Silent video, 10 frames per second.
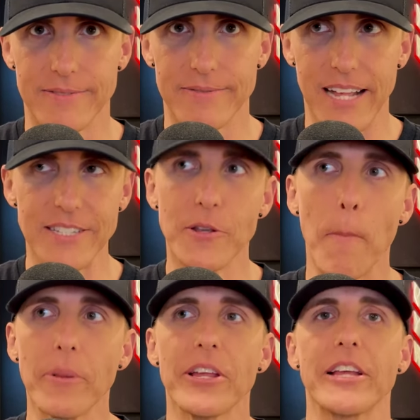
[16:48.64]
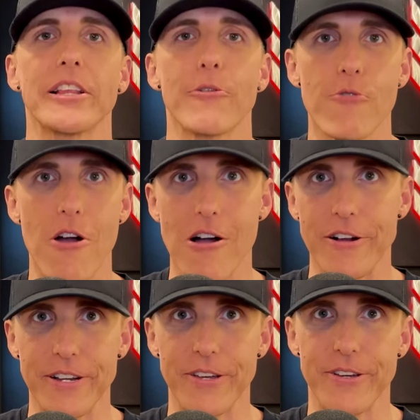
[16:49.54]
That's completely
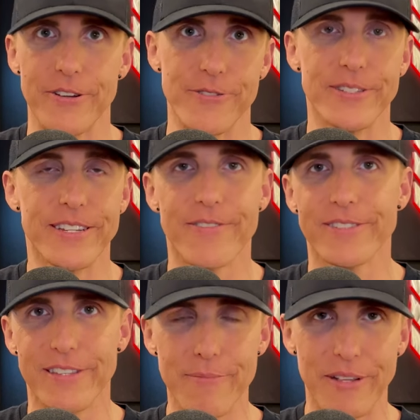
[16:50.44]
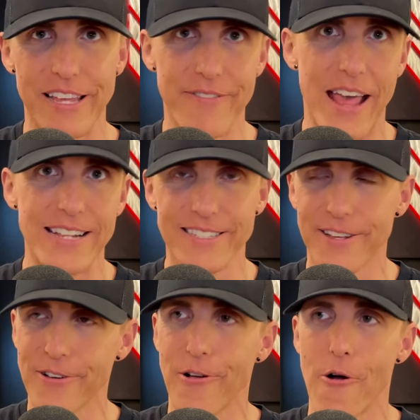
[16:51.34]
wrong, dude. You seriously believe that
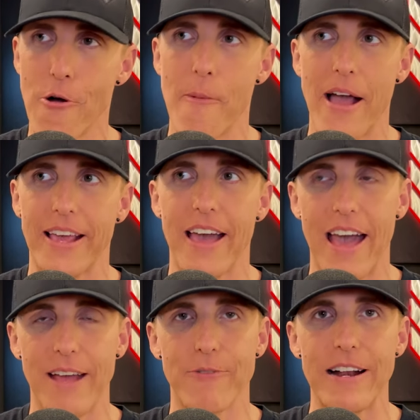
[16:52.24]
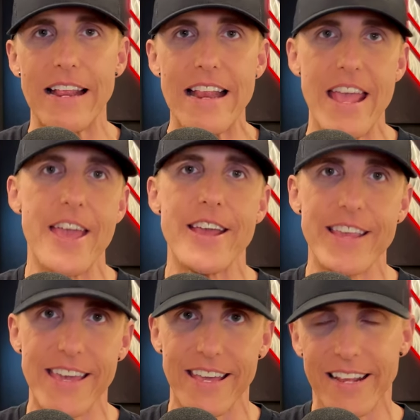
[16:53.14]
still? Oh my God, what an
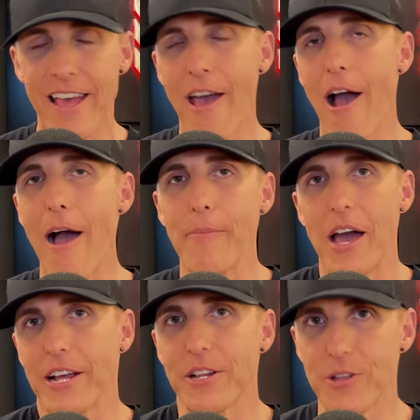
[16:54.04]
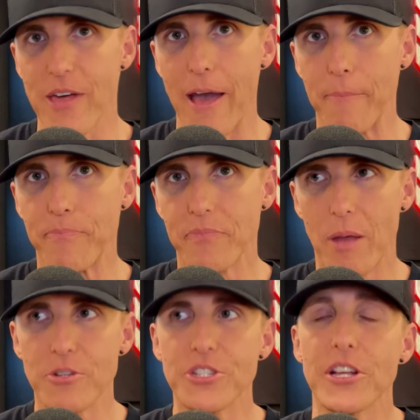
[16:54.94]
idiot. I'm not going to do that.
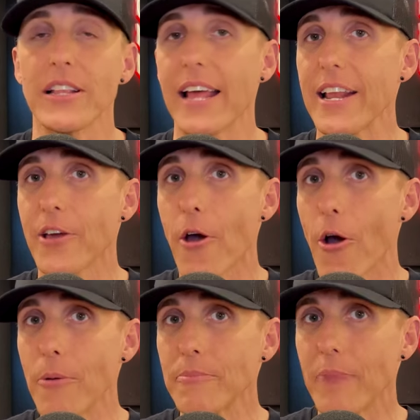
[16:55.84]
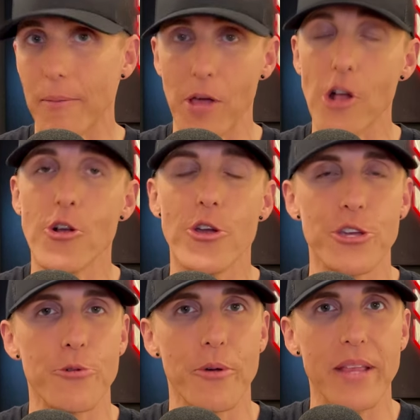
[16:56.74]
I'm just going to let it go. I'm not
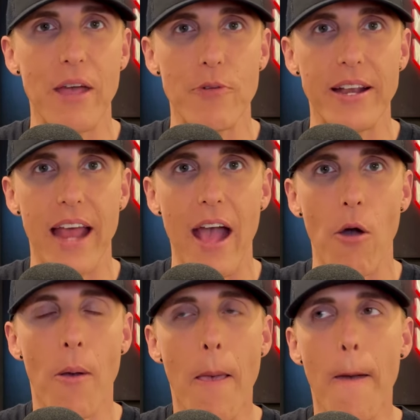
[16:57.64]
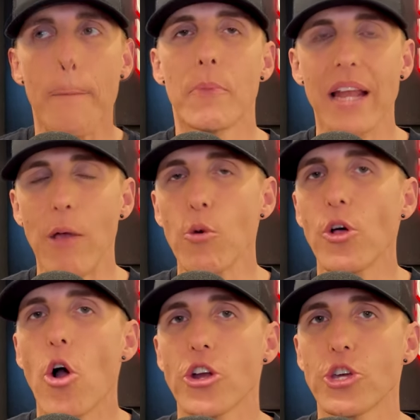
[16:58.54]
arguing with that right now, but I
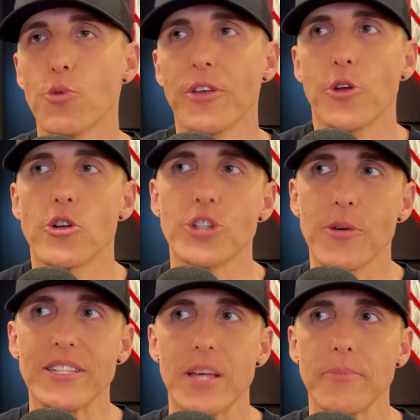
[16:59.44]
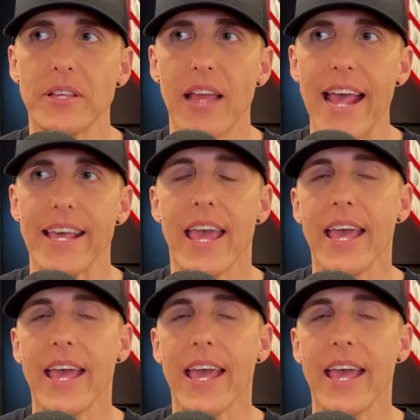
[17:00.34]
will argue with her doing something like,